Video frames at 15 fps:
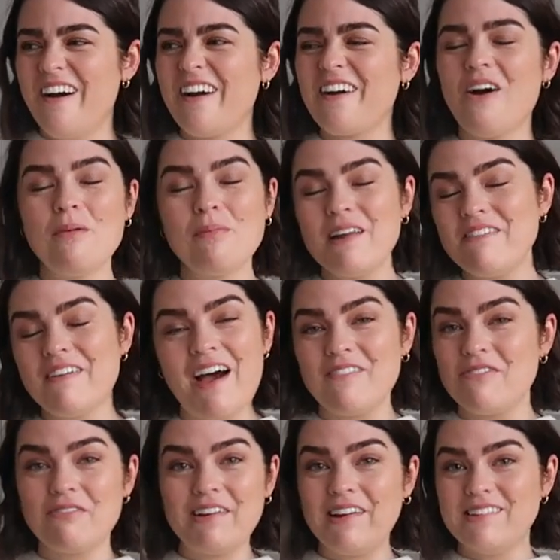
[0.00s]
I can't believe I
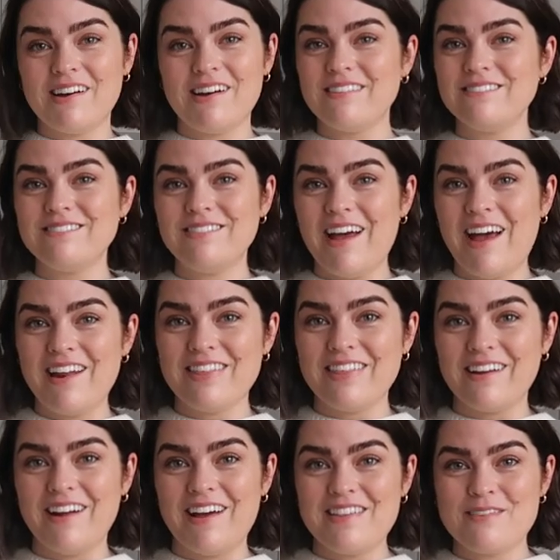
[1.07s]
haven't really done
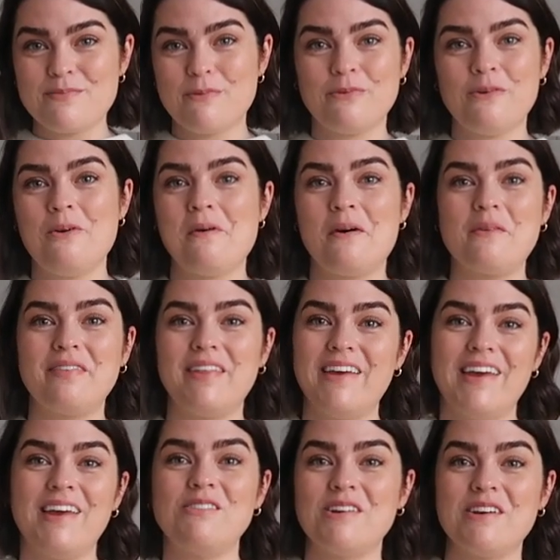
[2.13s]
anything like this before, but I was
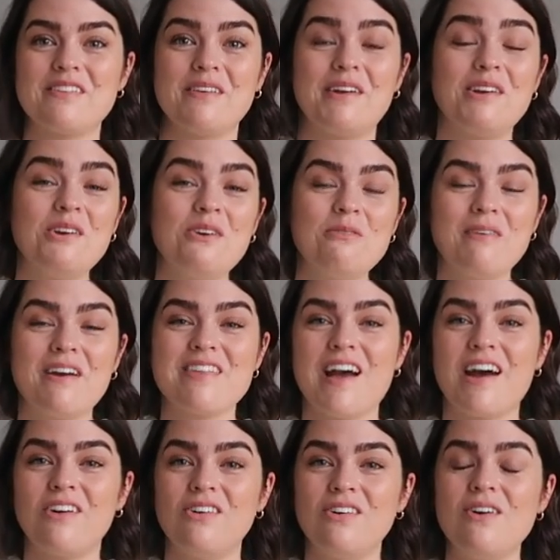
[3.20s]
thinking of doing something new on my
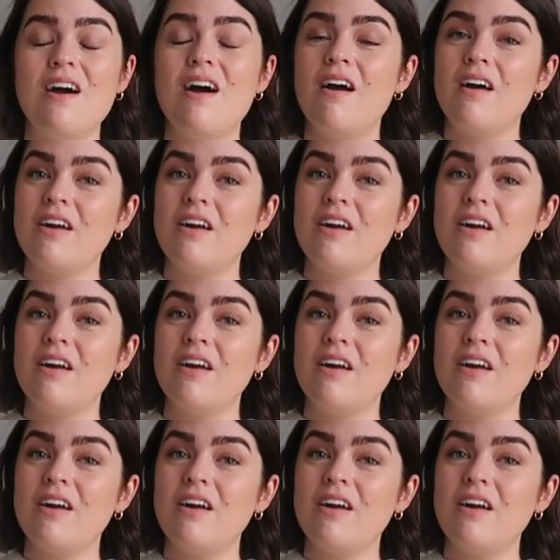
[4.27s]
channel.